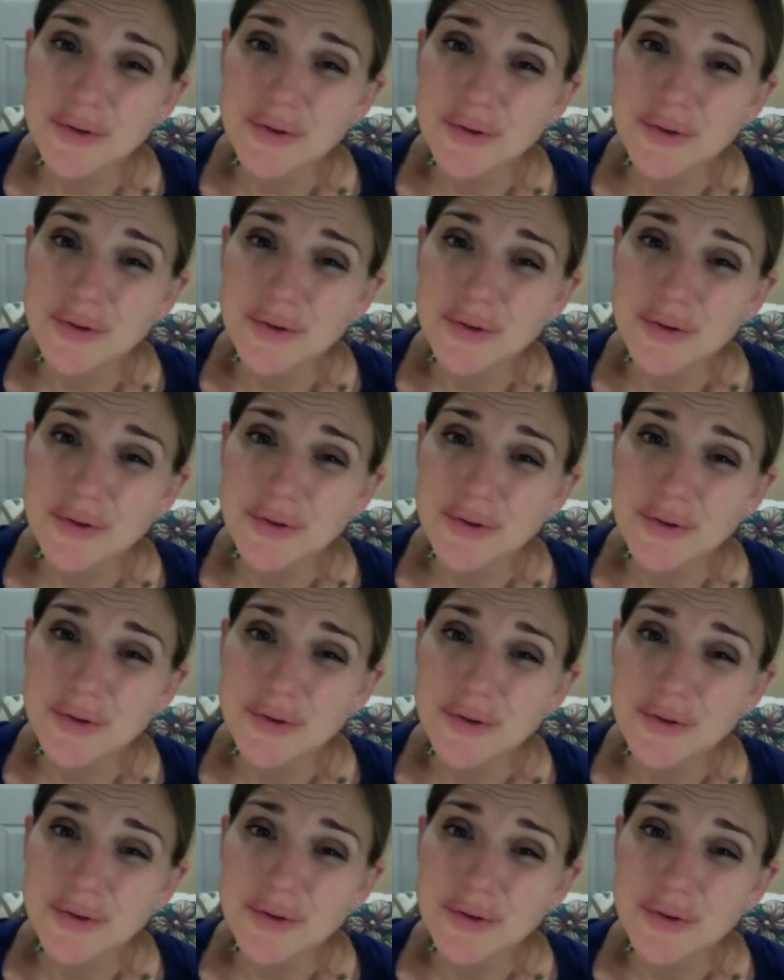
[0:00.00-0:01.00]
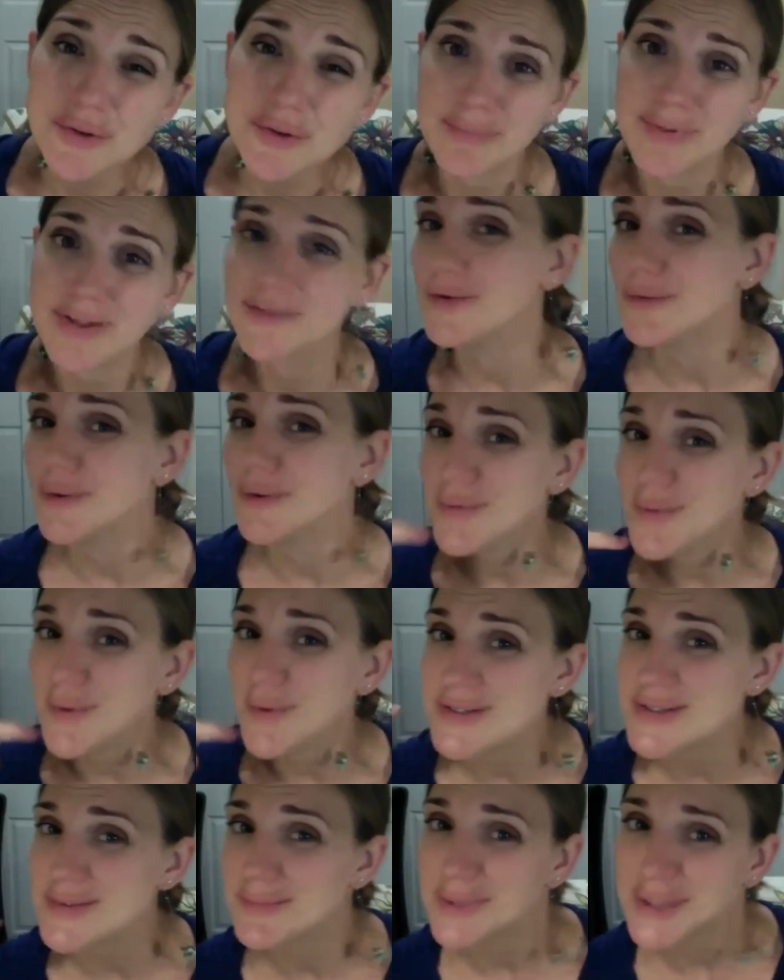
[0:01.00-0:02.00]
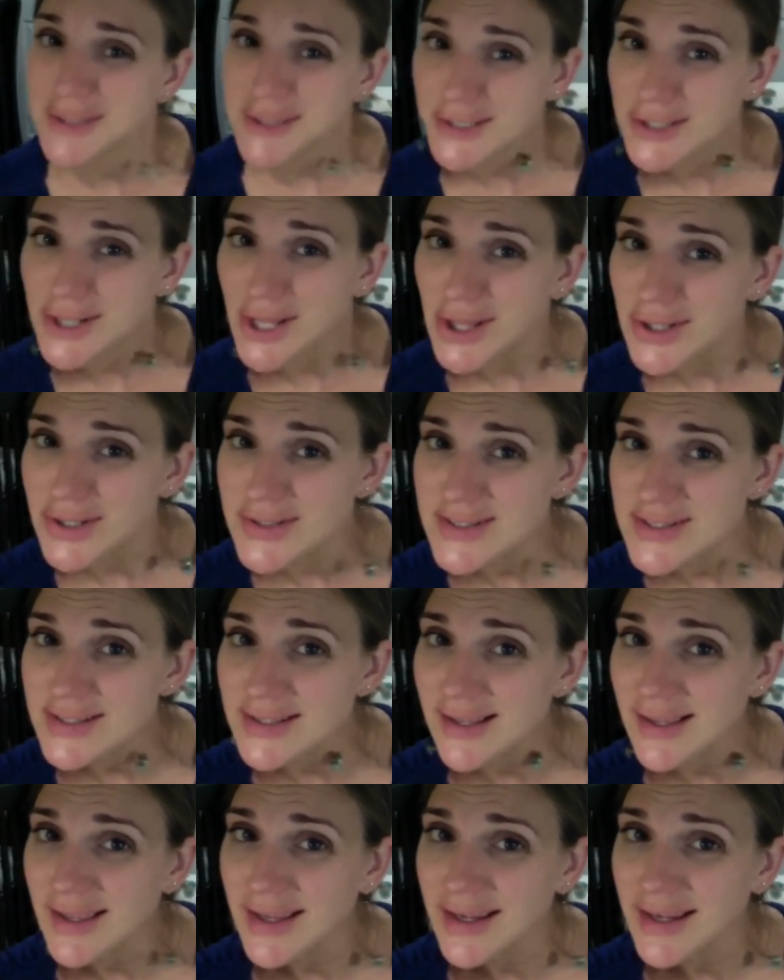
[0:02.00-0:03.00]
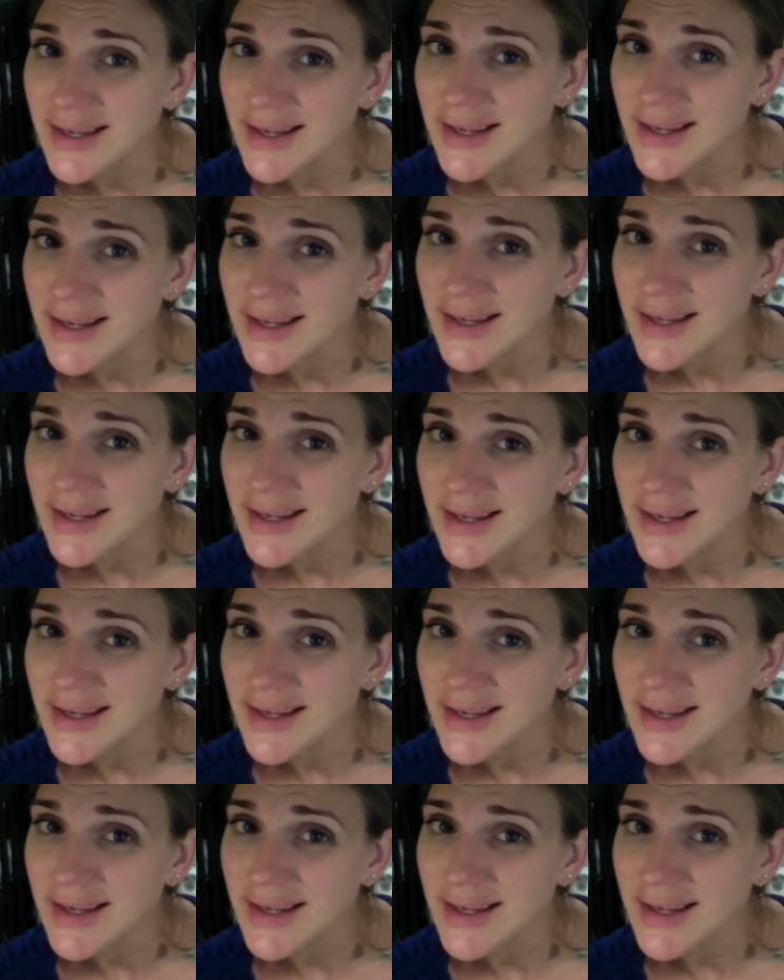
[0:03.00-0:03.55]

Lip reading: But if you knew there was $1 million on the line, you'd probably talk to everyone.